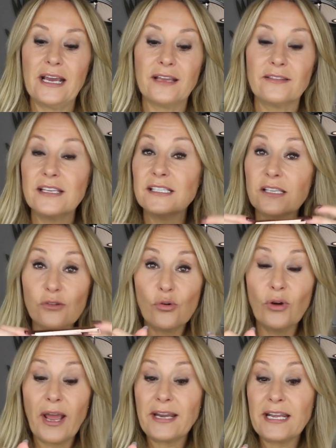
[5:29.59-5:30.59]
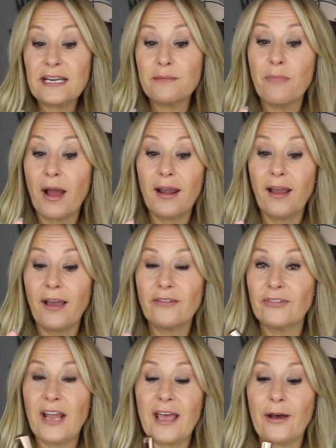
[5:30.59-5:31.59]
and this is all I need in my
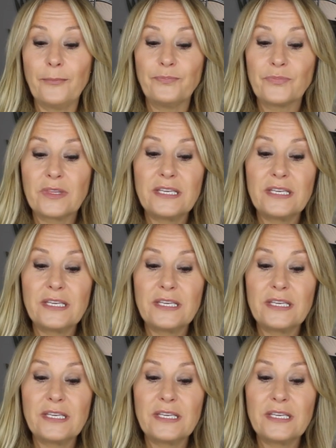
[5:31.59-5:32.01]
life now.